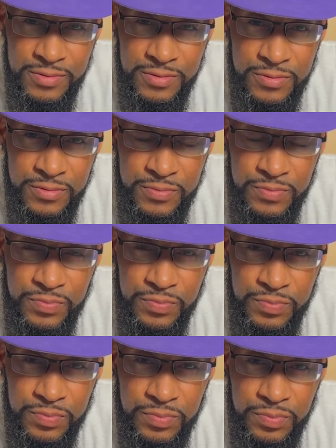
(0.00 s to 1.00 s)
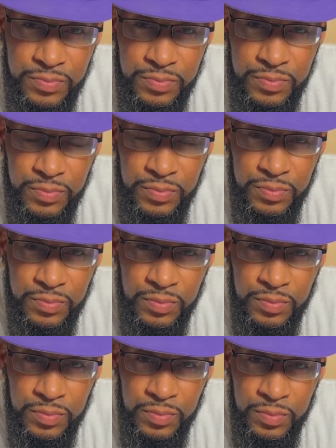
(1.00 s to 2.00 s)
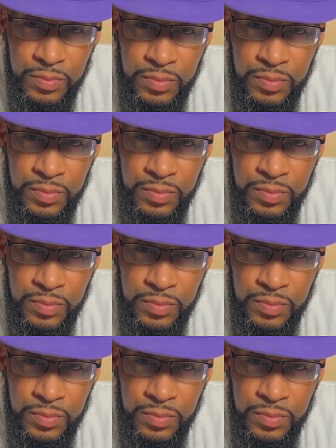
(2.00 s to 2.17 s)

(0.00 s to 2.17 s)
(silence)